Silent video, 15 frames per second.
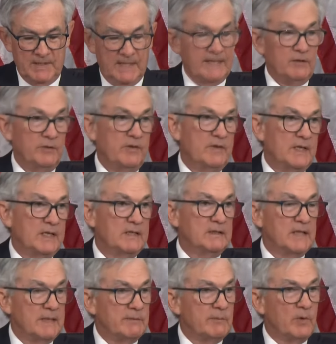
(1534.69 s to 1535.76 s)
I don't think
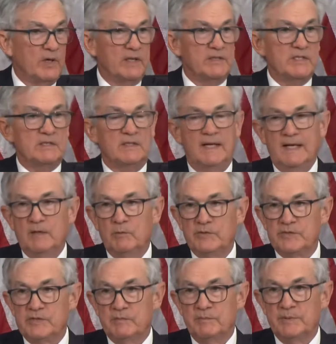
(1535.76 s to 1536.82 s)
labor market slack
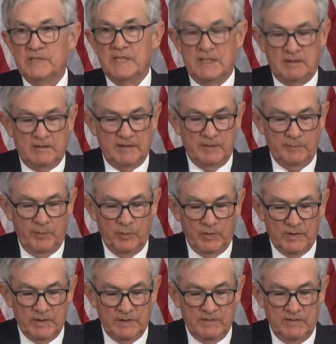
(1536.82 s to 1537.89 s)
was a particularly
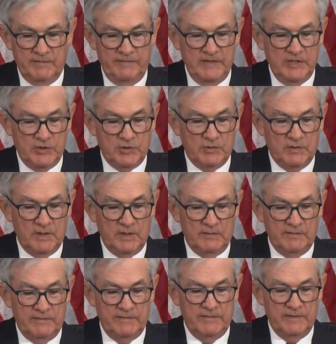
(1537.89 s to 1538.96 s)
important feature
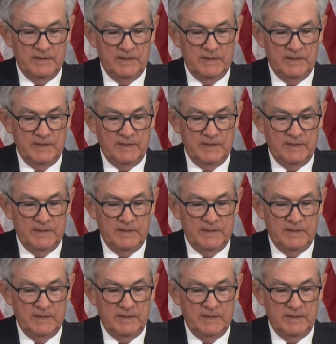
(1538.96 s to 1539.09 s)
of